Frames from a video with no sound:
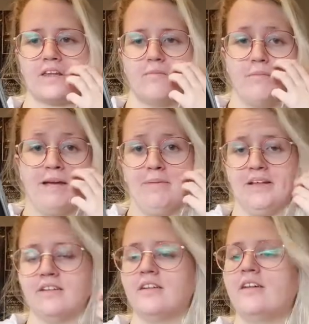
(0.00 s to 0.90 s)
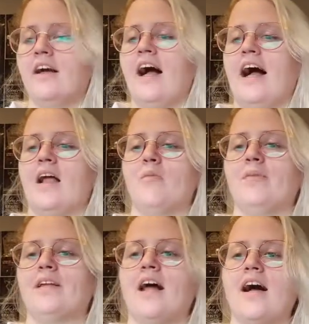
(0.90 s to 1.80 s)
Maybe. And
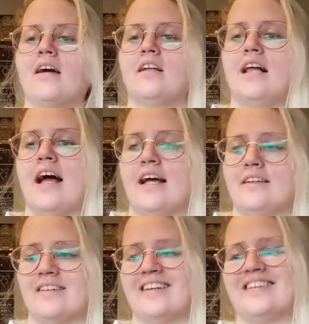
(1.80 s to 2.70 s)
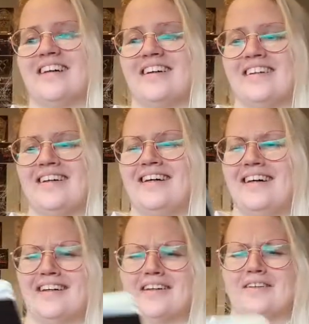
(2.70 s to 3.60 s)
Belial and Tatiana
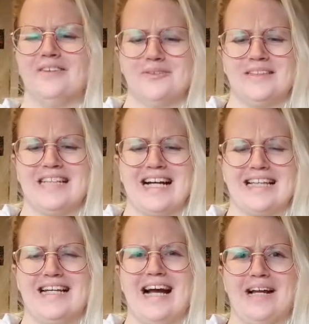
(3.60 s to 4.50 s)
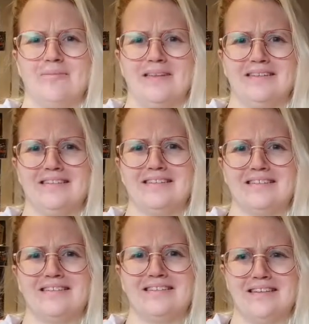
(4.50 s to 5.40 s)
are going to attack the Adamant
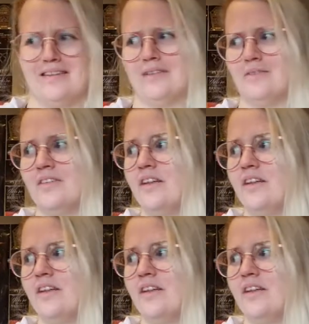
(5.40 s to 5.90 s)
Citadel.